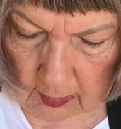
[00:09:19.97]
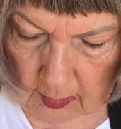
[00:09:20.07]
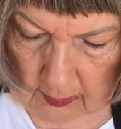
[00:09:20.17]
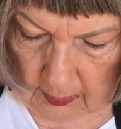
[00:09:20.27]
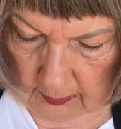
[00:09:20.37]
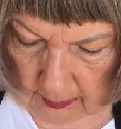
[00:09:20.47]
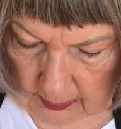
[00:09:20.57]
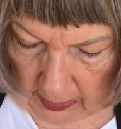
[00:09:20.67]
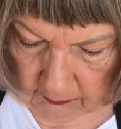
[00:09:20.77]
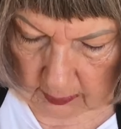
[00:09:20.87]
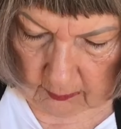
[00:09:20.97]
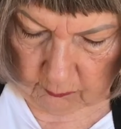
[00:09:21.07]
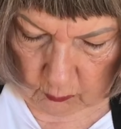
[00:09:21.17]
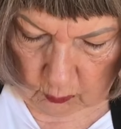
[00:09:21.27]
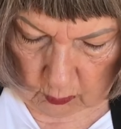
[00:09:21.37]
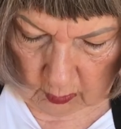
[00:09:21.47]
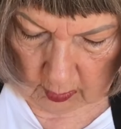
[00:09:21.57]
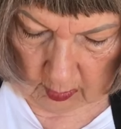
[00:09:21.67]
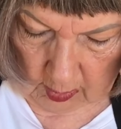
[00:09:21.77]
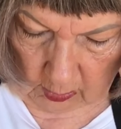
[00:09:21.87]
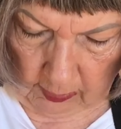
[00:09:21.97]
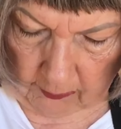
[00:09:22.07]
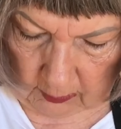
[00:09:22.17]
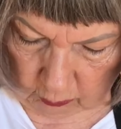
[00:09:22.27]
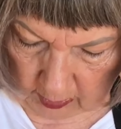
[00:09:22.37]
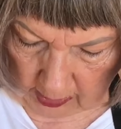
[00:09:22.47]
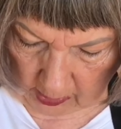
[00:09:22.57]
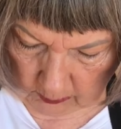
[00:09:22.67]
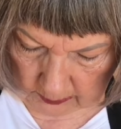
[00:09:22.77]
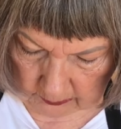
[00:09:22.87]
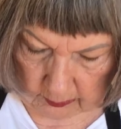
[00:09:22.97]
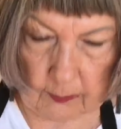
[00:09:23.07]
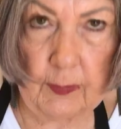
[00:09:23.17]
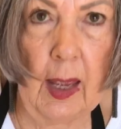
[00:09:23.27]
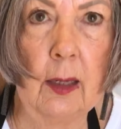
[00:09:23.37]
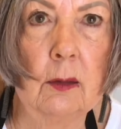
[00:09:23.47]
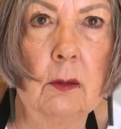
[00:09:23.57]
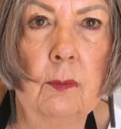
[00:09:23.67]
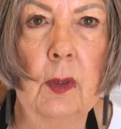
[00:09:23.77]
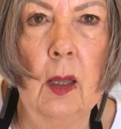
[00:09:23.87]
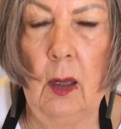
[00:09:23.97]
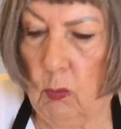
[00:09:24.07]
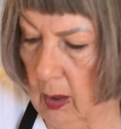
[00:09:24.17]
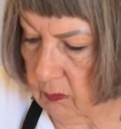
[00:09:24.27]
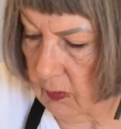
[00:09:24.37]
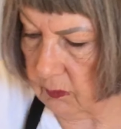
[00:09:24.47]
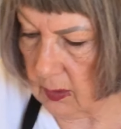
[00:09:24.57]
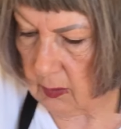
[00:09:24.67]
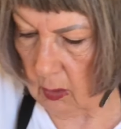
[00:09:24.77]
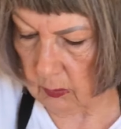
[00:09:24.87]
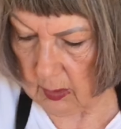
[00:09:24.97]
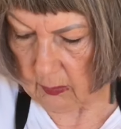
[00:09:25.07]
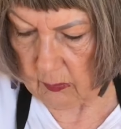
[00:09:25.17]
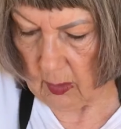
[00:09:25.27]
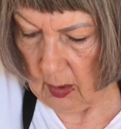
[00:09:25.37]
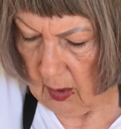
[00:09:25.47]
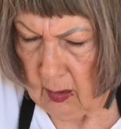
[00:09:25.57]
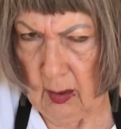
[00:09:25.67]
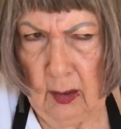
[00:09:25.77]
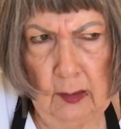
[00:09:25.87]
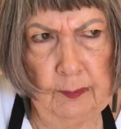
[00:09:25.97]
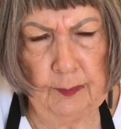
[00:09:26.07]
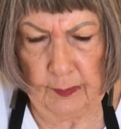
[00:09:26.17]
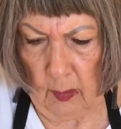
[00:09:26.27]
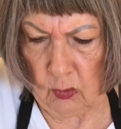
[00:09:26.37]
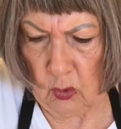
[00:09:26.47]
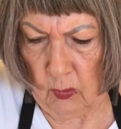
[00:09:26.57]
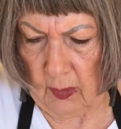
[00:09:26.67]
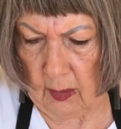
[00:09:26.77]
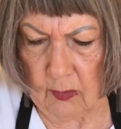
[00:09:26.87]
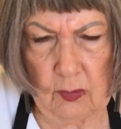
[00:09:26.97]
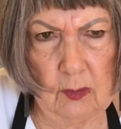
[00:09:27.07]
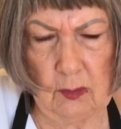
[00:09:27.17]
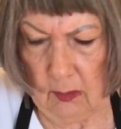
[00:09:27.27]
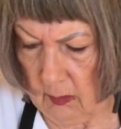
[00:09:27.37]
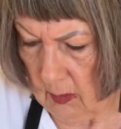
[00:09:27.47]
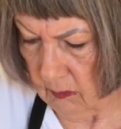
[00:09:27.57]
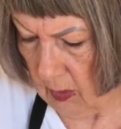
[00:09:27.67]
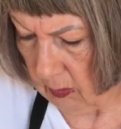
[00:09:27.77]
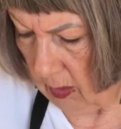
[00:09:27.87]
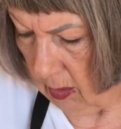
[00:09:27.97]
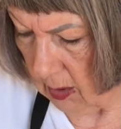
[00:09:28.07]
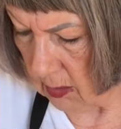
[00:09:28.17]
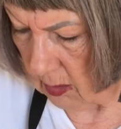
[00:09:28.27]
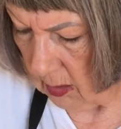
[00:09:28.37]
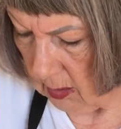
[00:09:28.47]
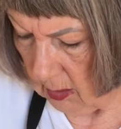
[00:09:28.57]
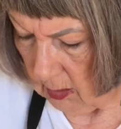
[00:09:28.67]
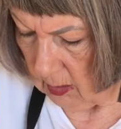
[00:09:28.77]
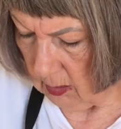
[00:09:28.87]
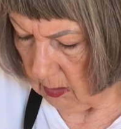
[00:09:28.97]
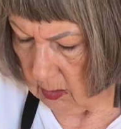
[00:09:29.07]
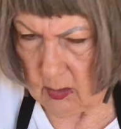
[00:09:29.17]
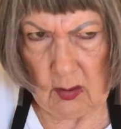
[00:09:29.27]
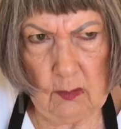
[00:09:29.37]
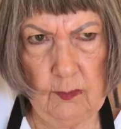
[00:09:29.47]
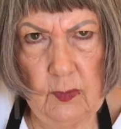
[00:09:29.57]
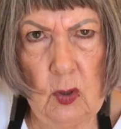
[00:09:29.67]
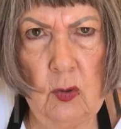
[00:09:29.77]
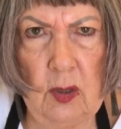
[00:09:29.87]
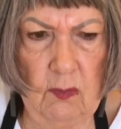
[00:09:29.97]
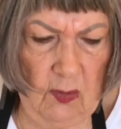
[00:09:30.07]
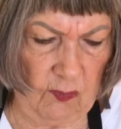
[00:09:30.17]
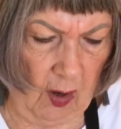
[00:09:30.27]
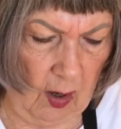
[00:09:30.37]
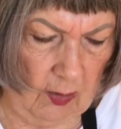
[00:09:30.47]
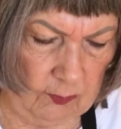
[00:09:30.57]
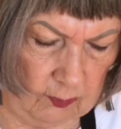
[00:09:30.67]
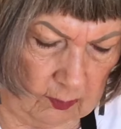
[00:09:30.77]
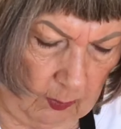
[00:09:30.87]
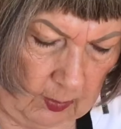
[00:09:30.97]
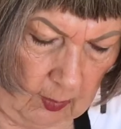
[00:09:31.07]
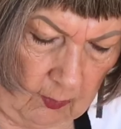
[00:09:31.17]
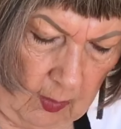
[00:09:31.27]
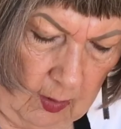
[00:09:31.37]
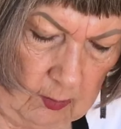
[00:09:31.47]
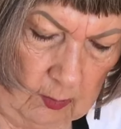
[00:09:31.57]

And then in the oven for around the 3 hours at 150 Celsius. Not sure what that is in Fahrenheit. 275, something like that.